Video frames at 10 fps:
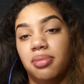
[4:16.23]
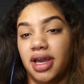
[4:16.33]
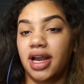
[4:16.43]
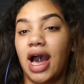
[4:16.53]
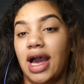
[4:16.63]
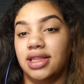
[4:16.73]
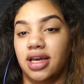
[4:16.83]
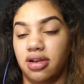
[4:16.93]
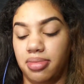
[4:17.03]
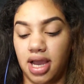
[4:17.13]
the Becca
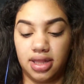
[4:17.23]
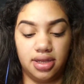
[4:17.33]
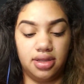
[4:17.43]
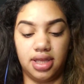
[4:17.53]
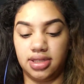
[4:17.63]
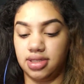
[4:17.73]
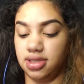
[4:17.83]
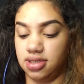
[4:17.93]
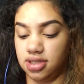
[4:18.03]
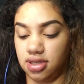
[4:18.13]
highlighter palette. That's
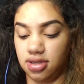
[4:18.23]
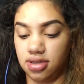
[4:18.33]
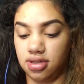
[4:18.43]
this junk.